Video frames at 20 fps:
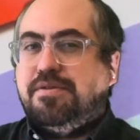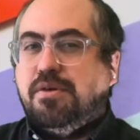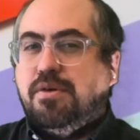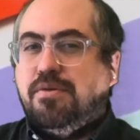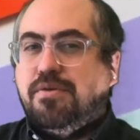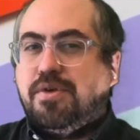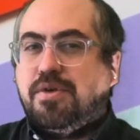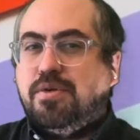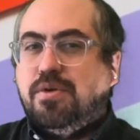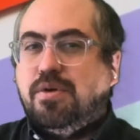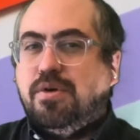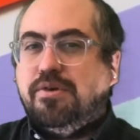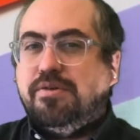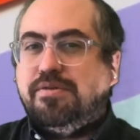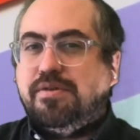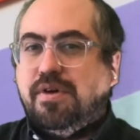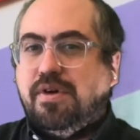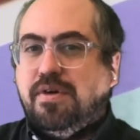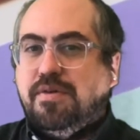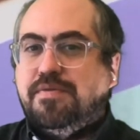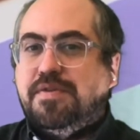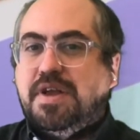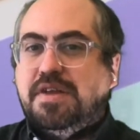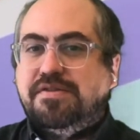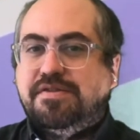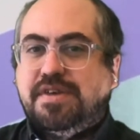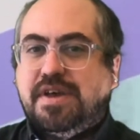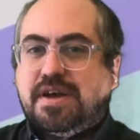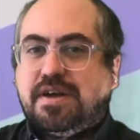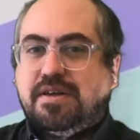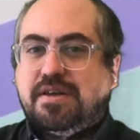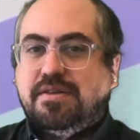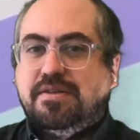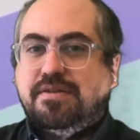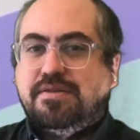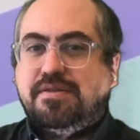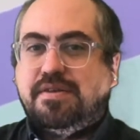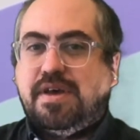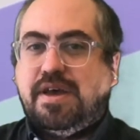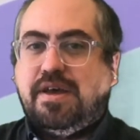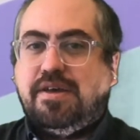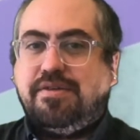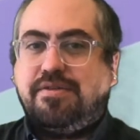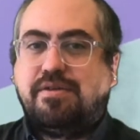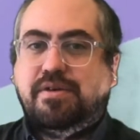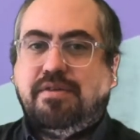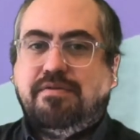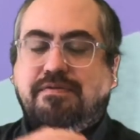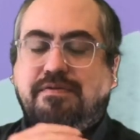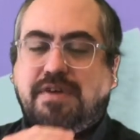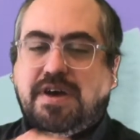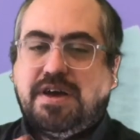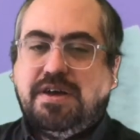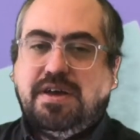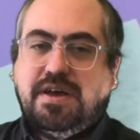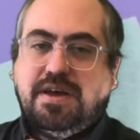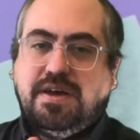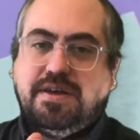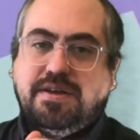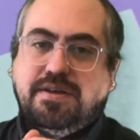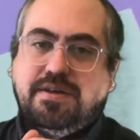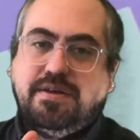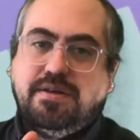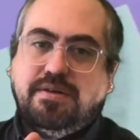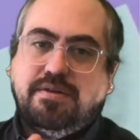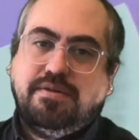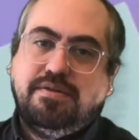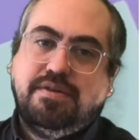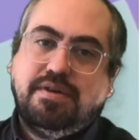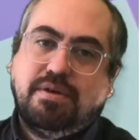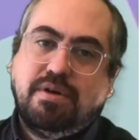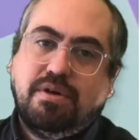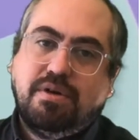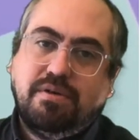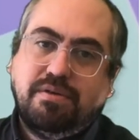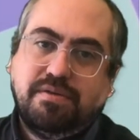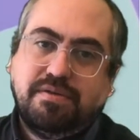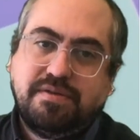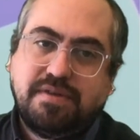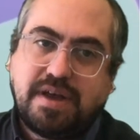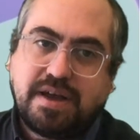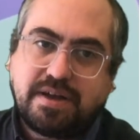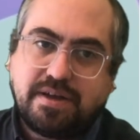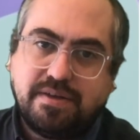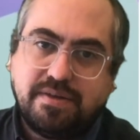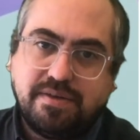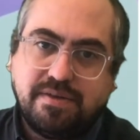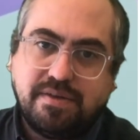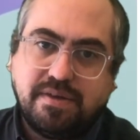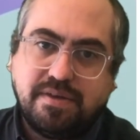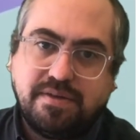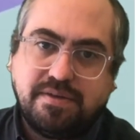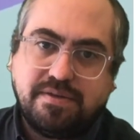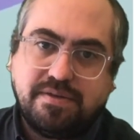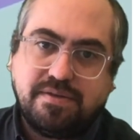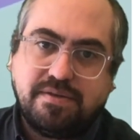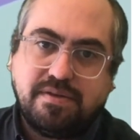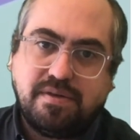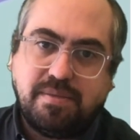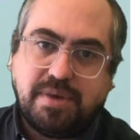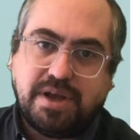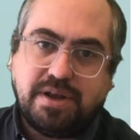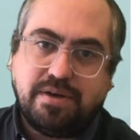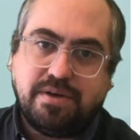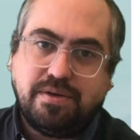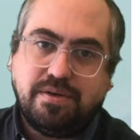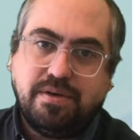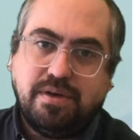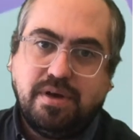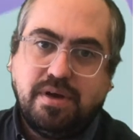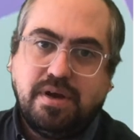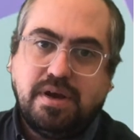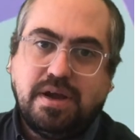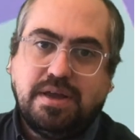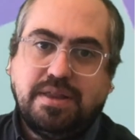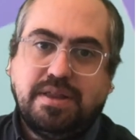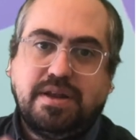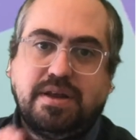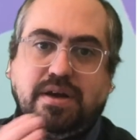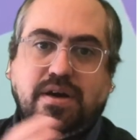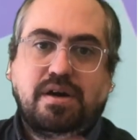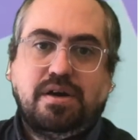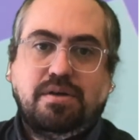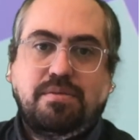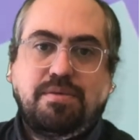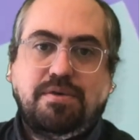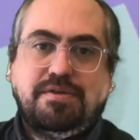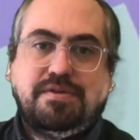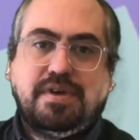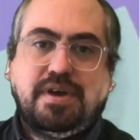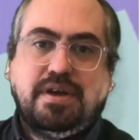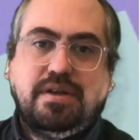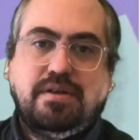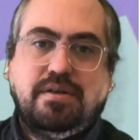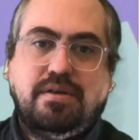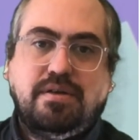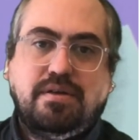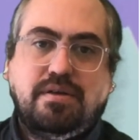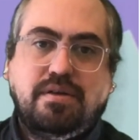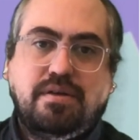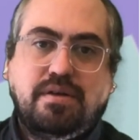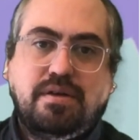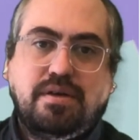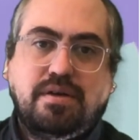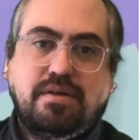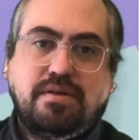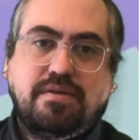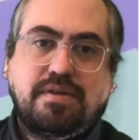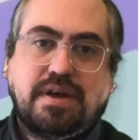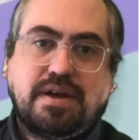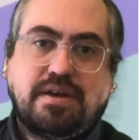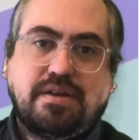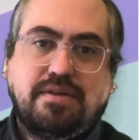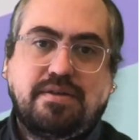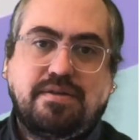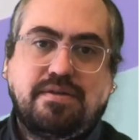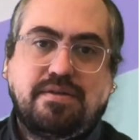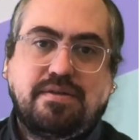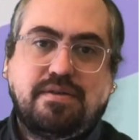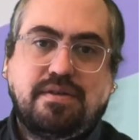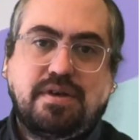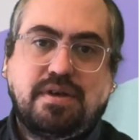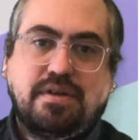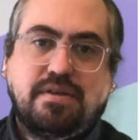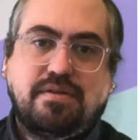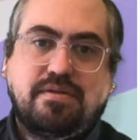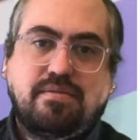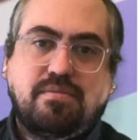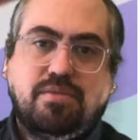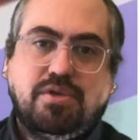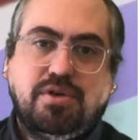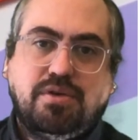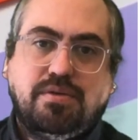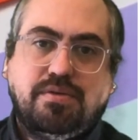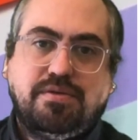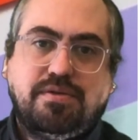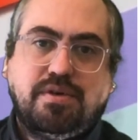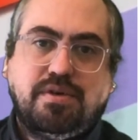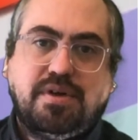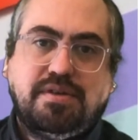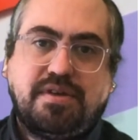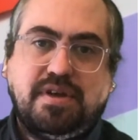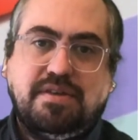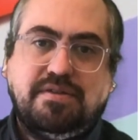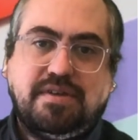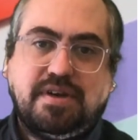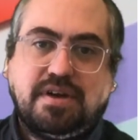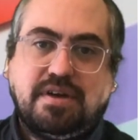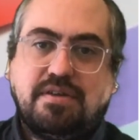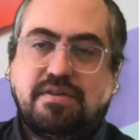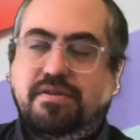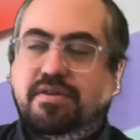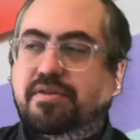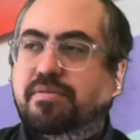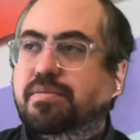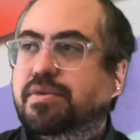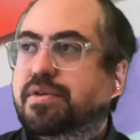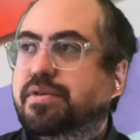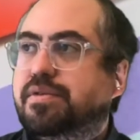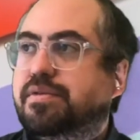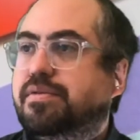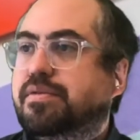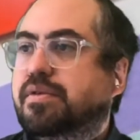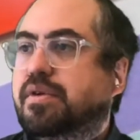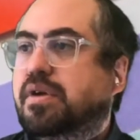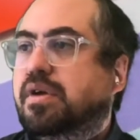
so over the course of 10 seconds, so at 0 seconds, it's tomato, and then 100% seconds, it's blue. So at 10 seconds, it's blue.